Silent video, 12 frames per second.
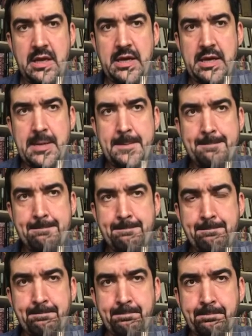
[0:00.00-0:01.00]

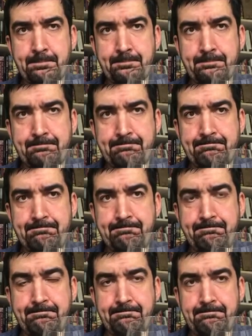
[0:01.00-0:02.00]

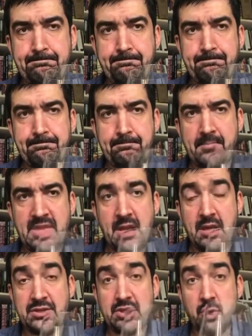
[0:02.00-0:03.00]

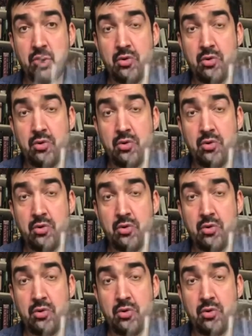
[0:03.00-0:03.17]
So